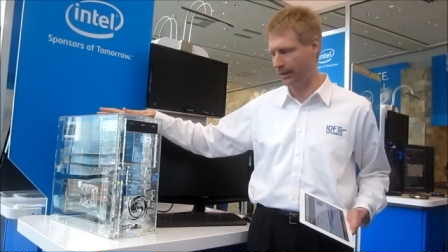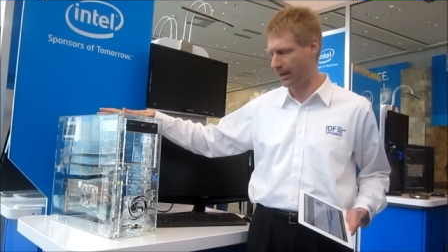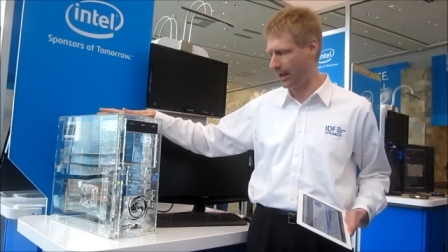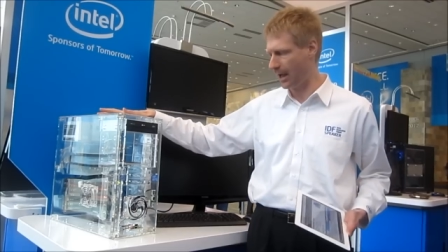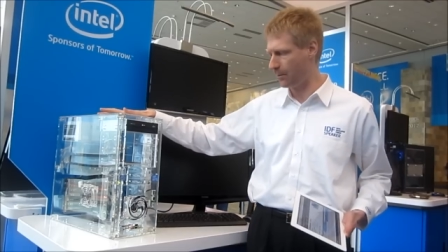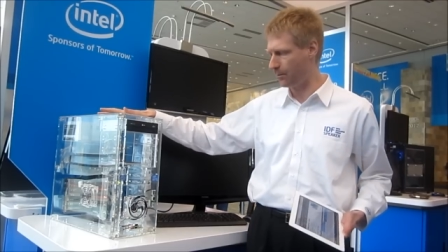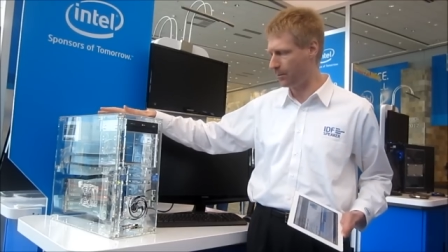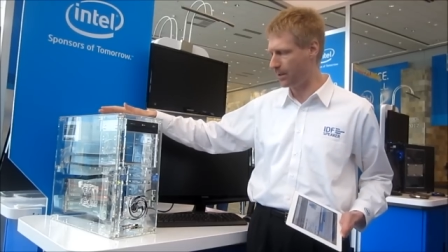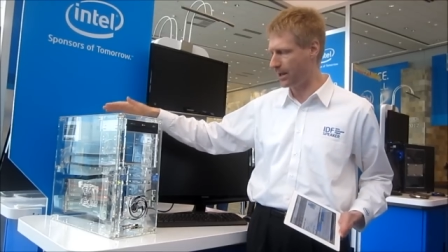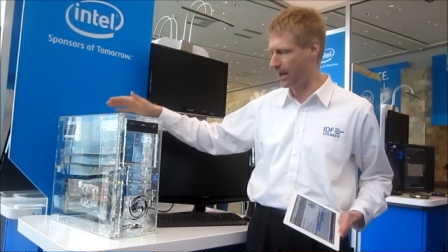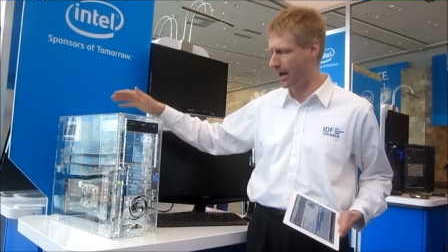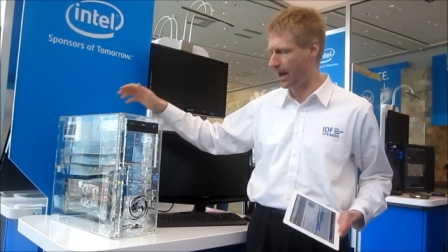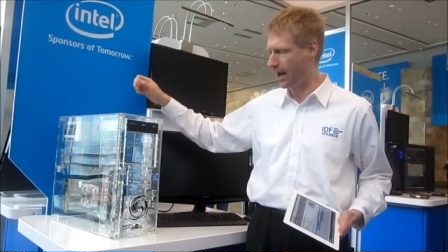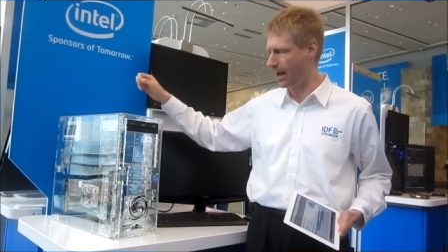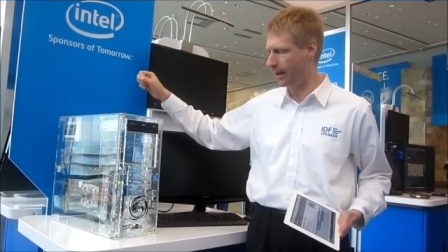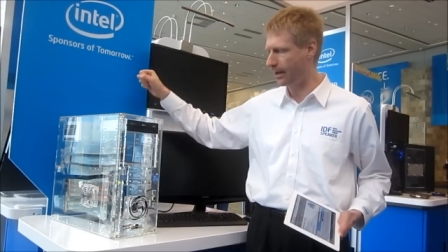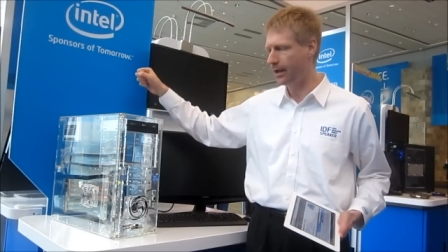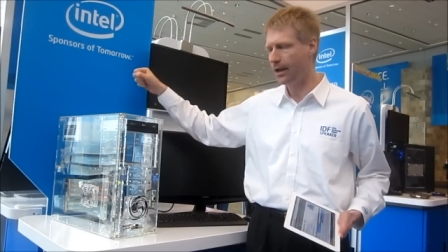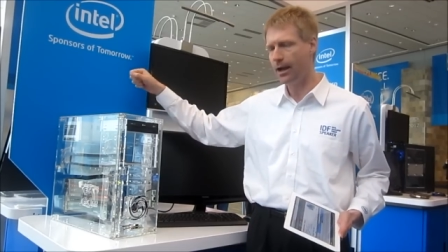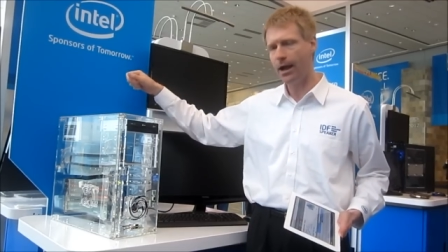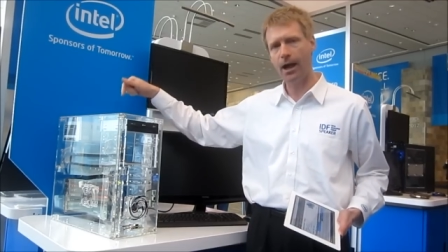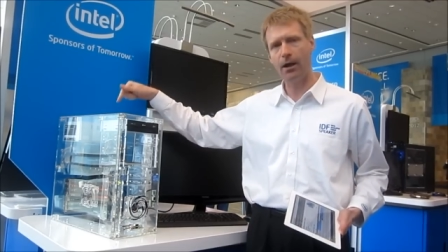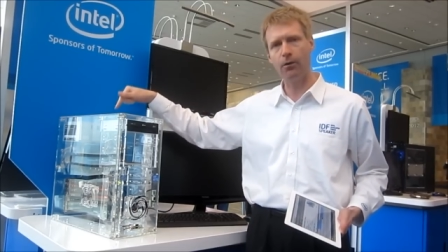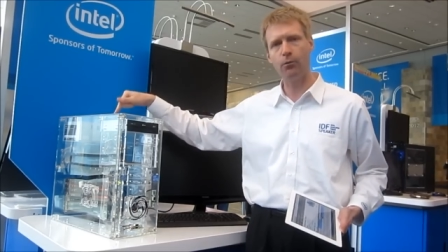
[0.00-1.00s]
the
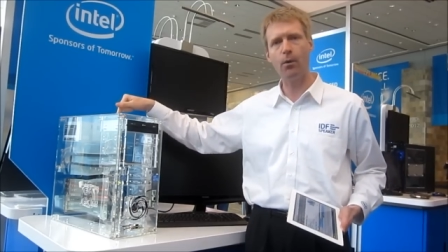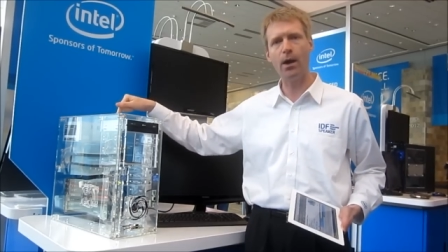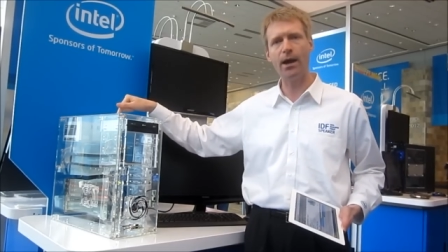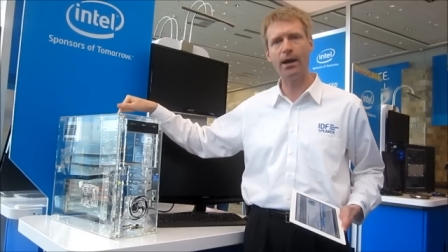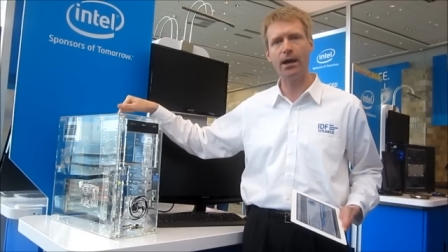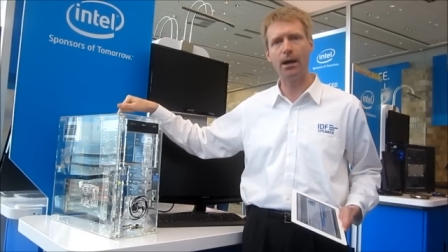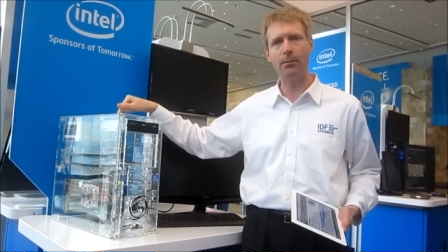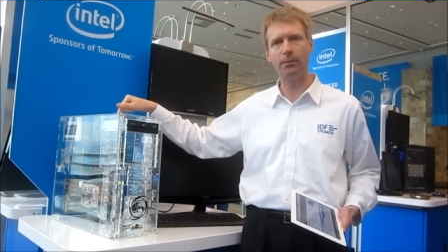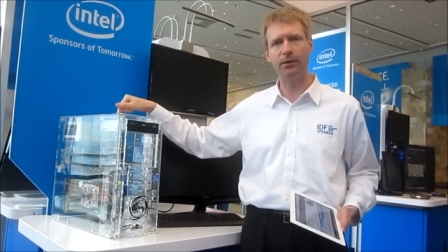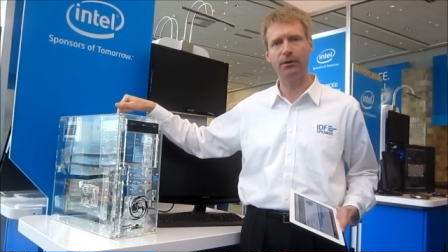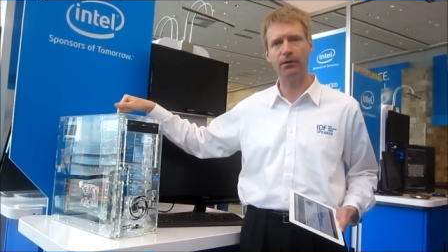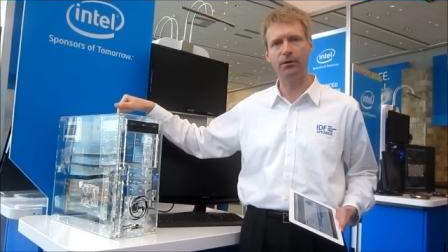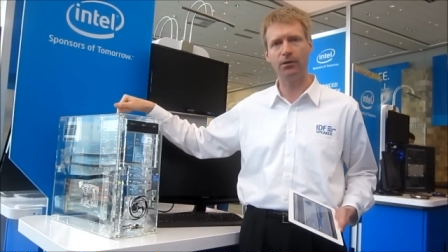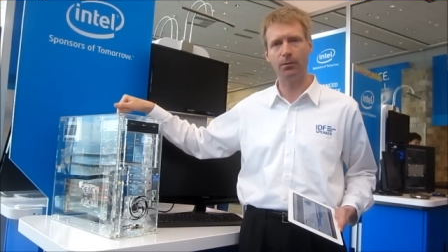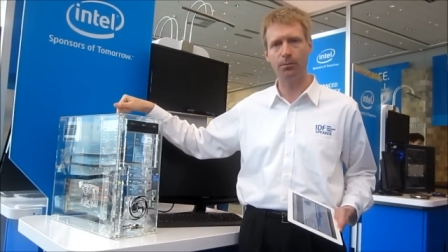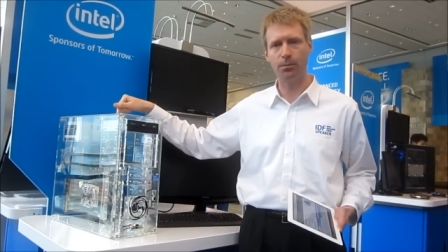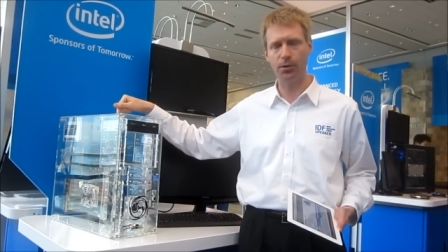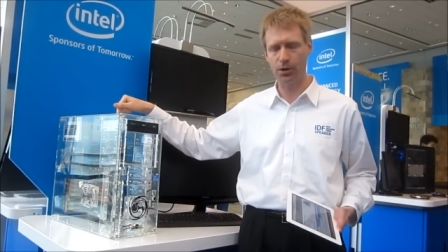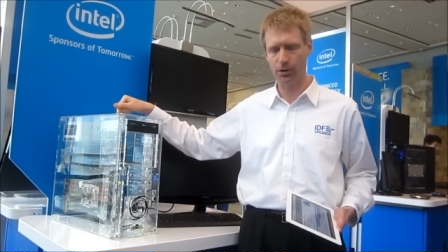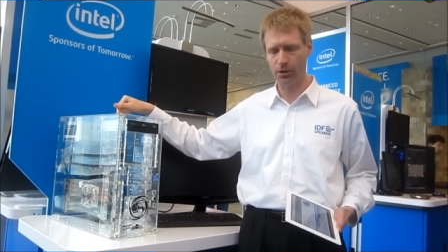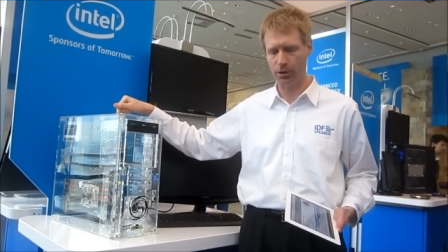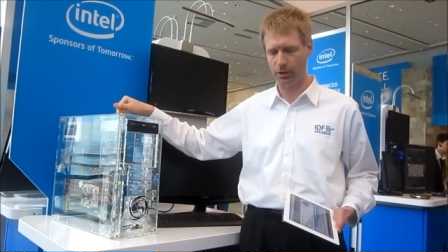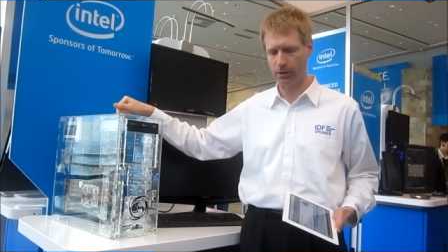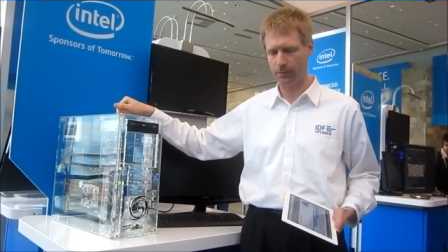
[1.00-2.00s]
API and wake up this
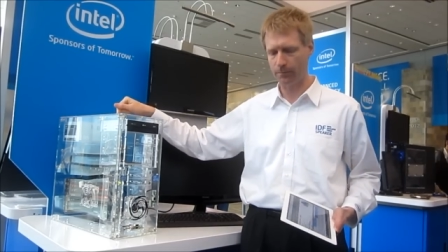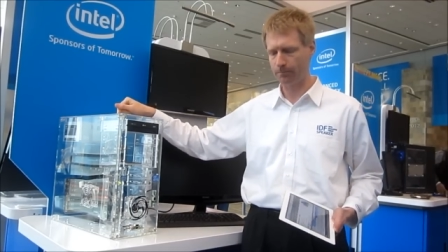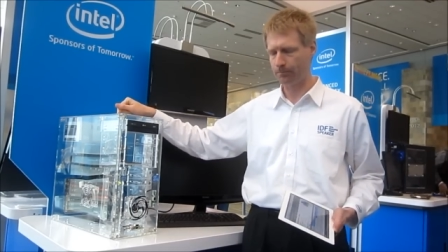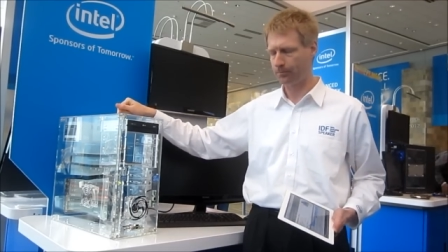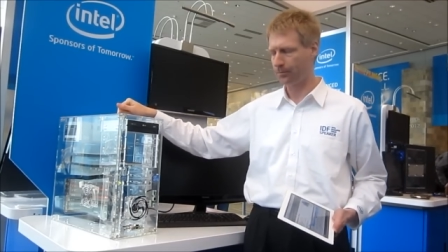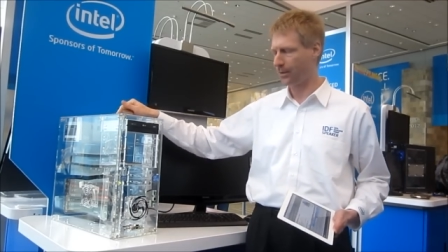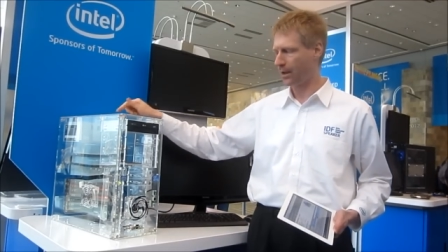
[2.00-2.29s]
computer.